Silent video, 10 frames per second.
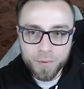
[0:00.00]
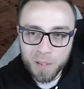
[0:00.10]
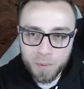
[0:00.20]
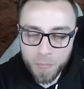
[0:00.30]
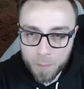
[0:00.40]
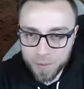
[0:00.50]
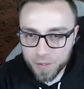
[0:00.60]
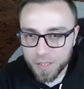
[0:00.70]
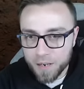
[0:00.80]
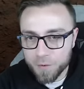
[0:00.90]
feel about the
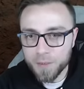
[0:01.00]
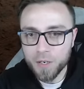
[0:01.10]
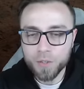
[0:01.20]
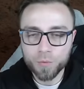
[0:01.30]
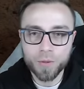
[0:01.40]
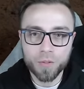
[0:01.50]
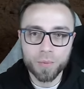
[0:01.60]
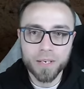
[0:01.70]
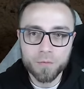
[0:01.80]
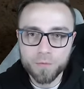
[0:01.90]
build? I have to be honest with you,
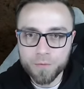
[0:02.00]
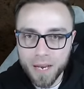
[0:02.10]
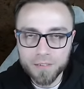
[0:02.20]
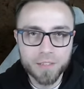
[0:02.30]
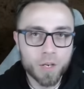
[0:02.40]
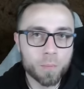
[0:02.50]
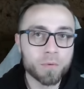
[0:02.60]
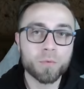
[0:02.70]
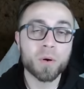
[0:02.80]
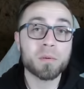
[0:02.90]
it vastly
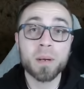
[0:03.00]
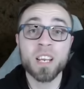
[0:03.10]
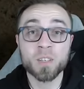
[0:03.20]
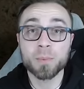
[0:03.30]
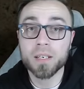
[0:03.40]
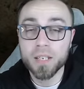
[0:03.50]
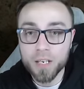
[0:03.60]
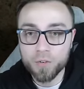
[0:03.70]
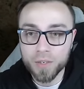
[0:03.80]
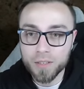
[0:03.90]
outperformed my
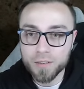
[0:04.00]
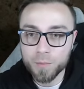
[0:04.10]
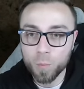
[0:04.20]
expectations.